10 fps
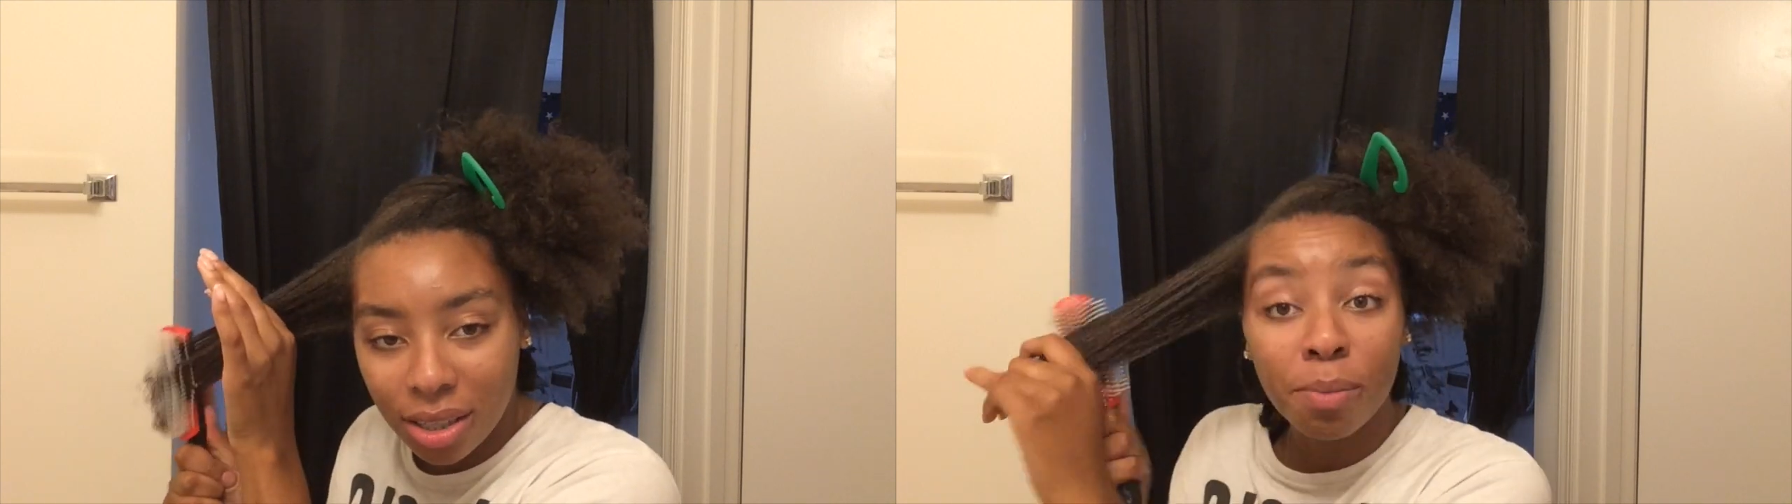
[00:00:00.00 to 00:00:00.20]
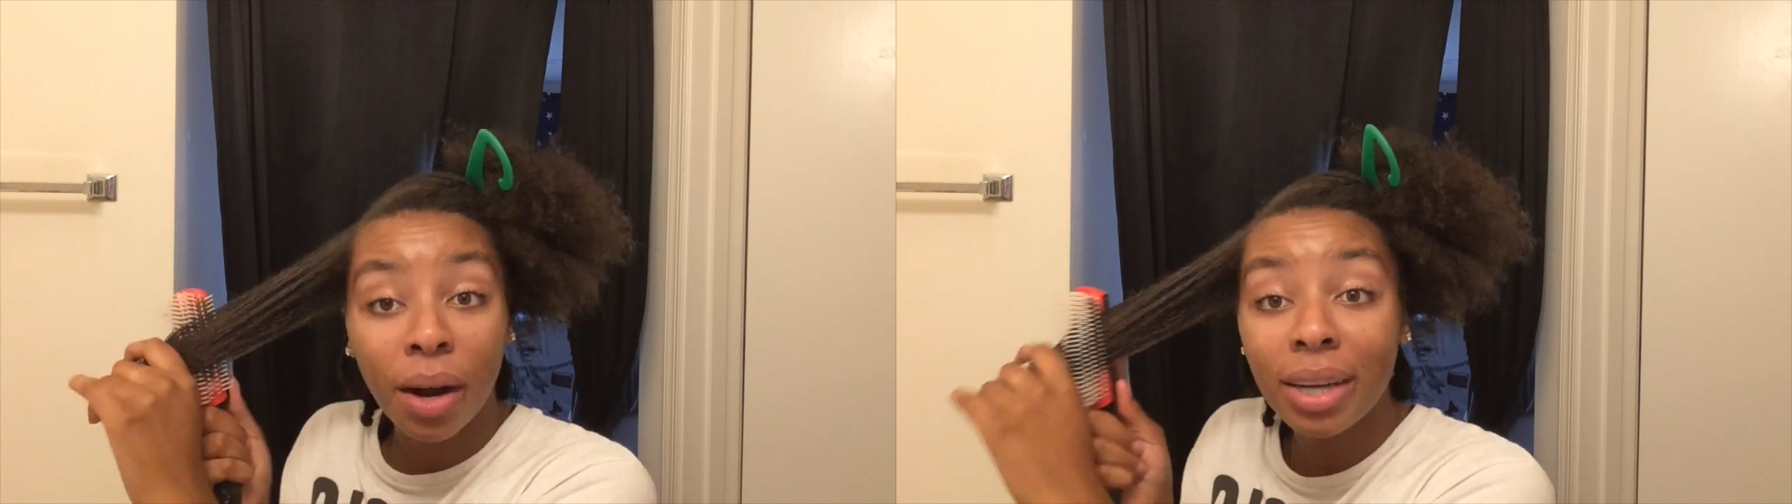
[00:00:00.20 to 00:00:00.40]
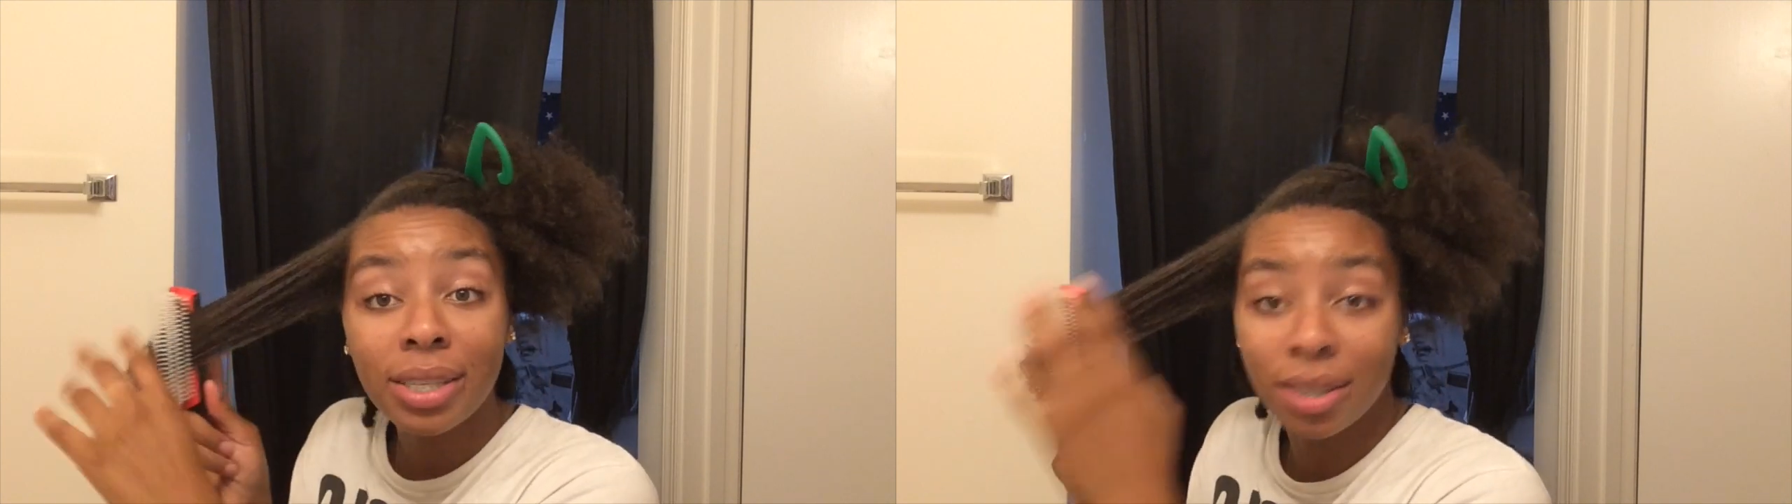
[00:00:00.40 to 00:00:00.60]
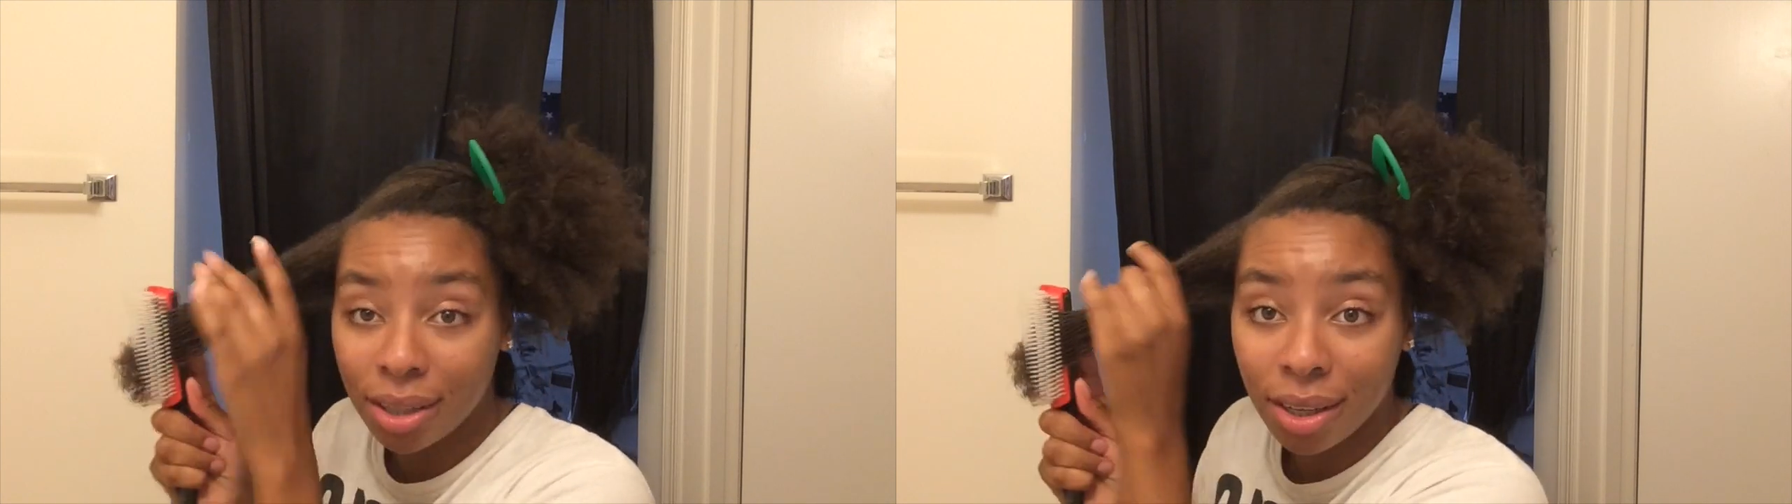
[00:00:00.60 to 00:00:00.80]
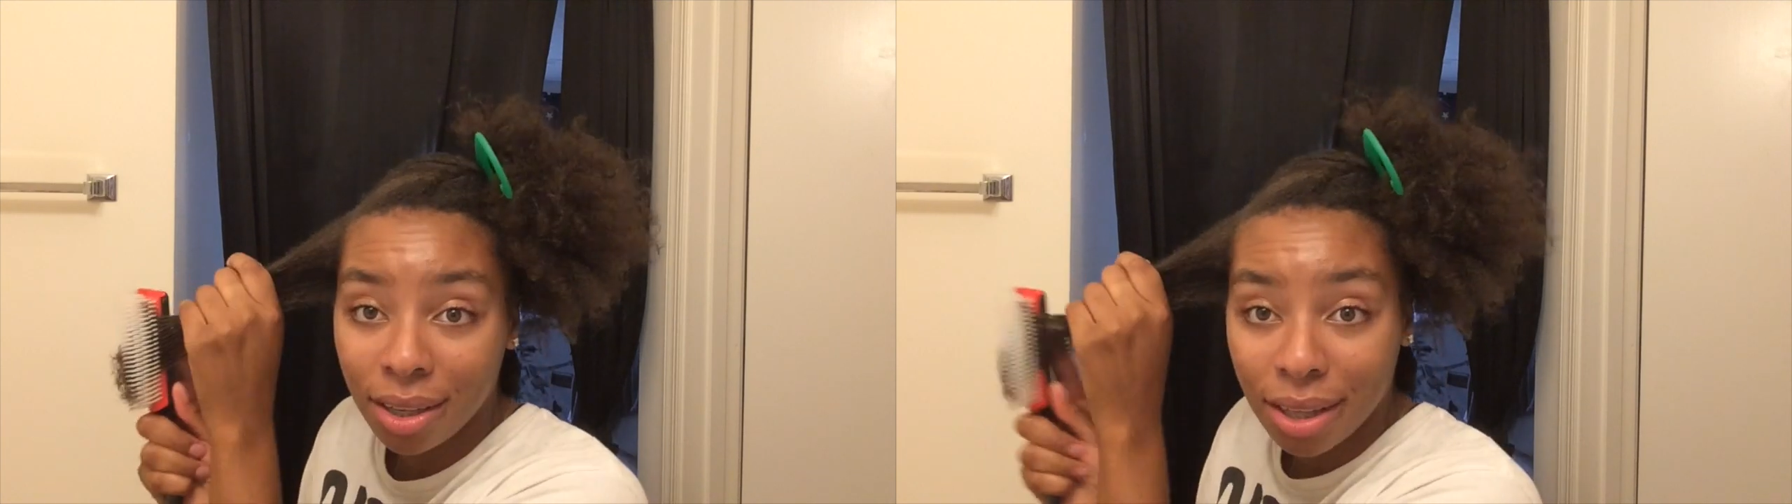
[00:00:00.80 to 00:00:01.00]

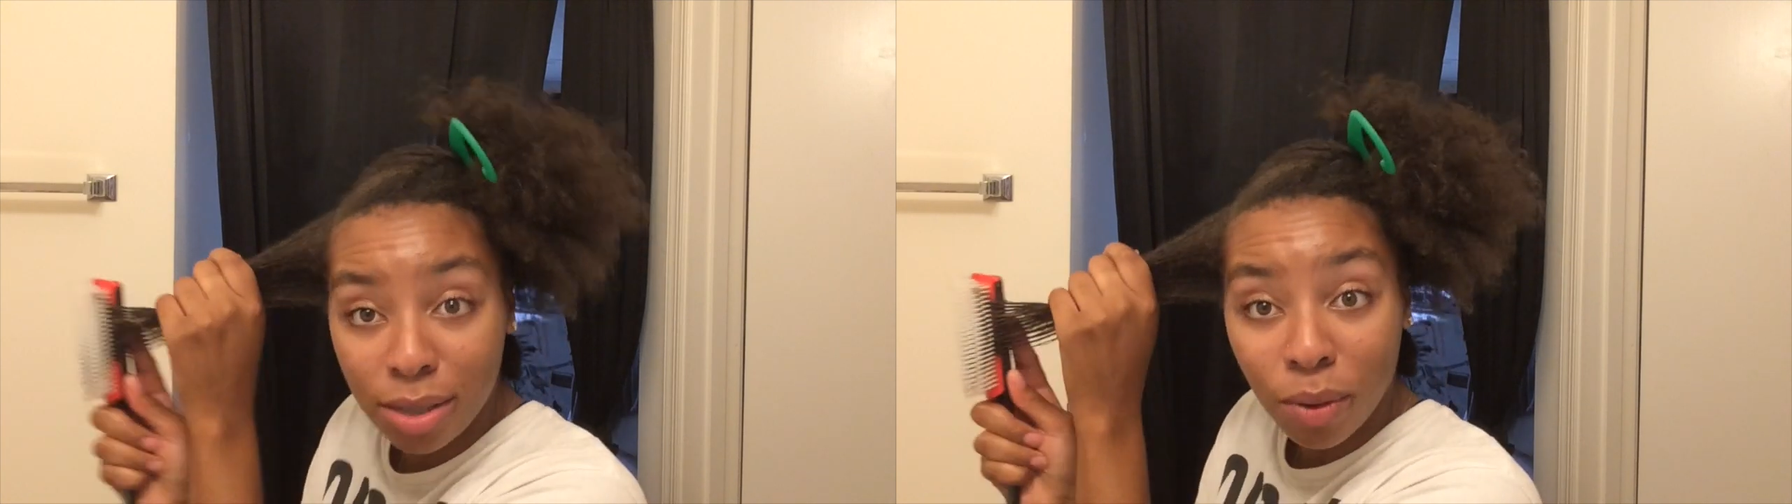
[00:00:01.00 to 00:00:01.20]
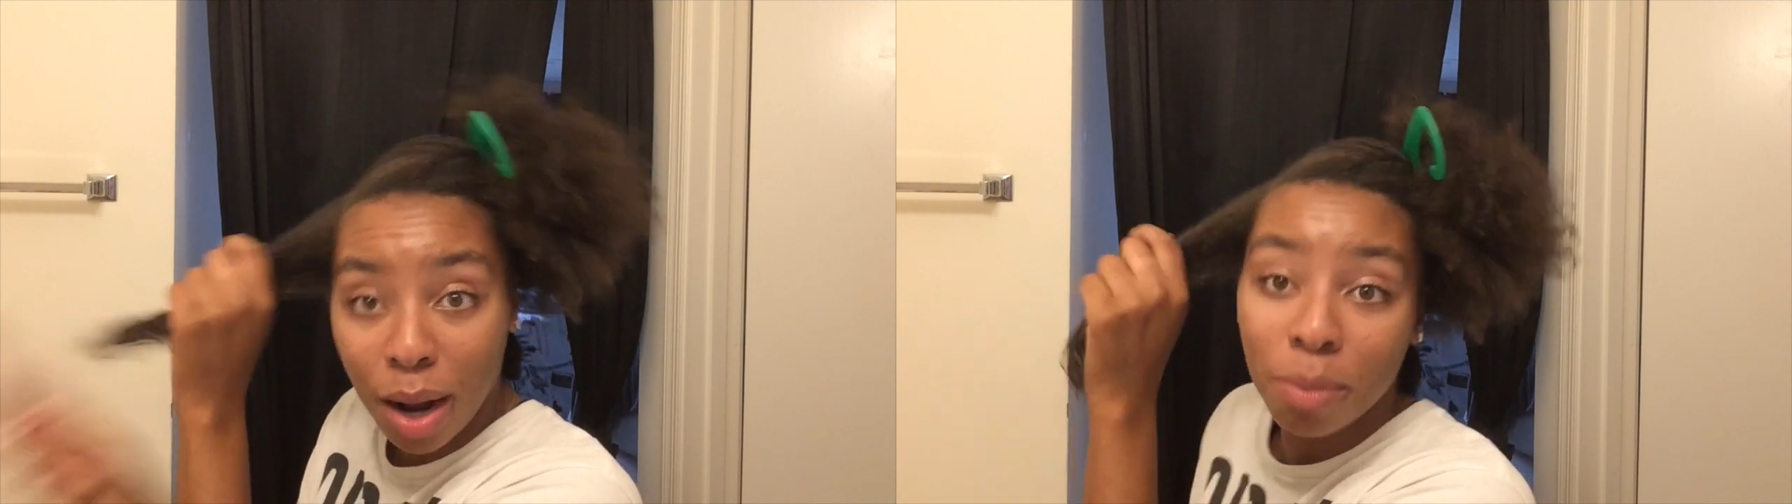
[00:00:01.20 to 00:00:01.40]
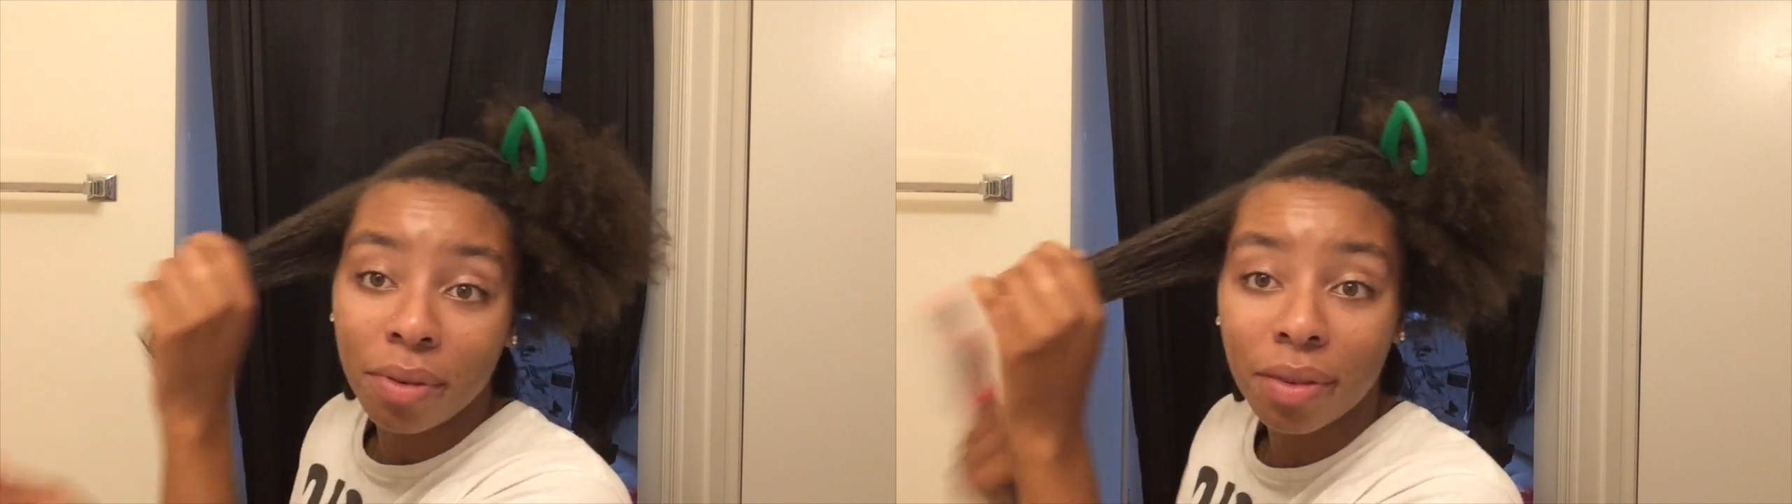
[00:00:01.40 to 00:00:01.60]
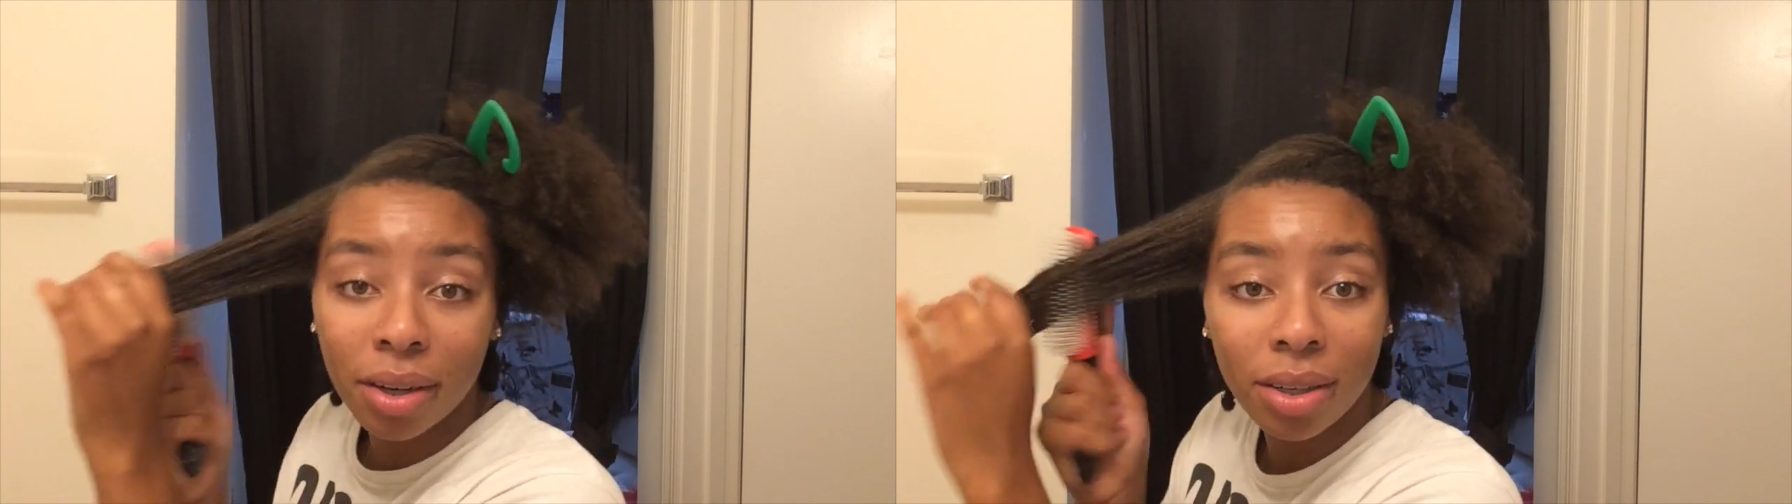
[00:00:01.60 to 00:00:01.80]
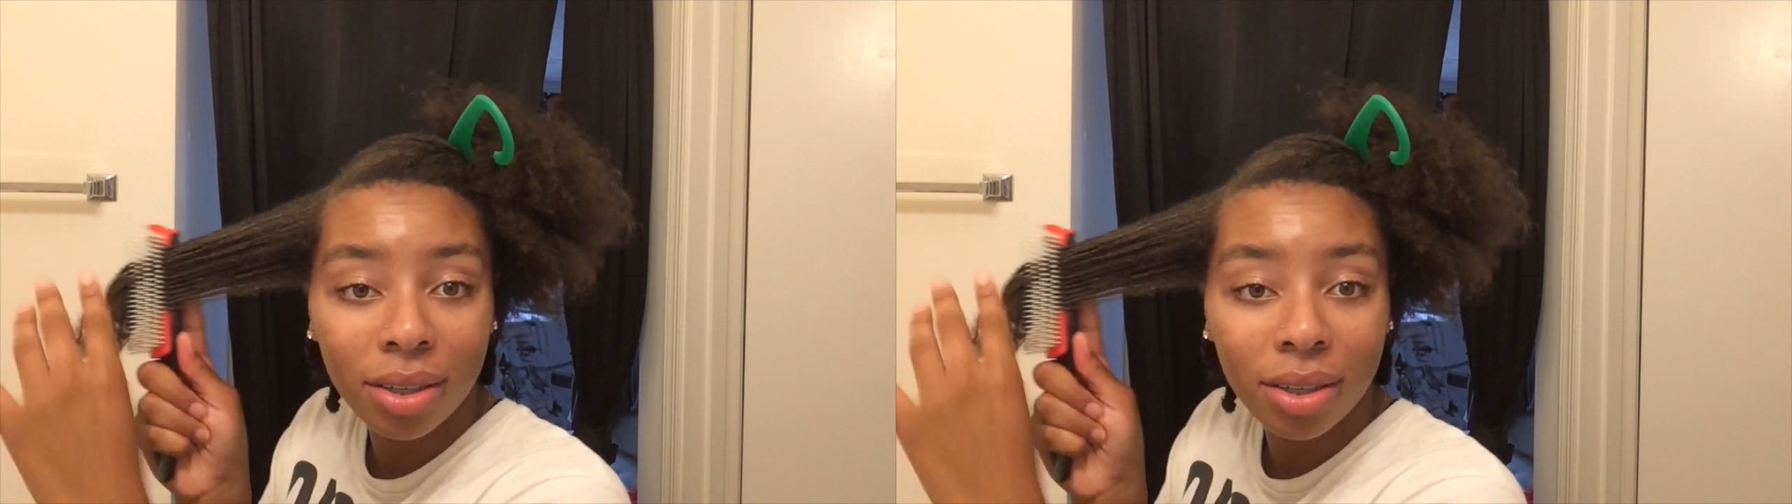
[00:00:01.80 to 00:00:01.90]
Personally, that's what I prefer.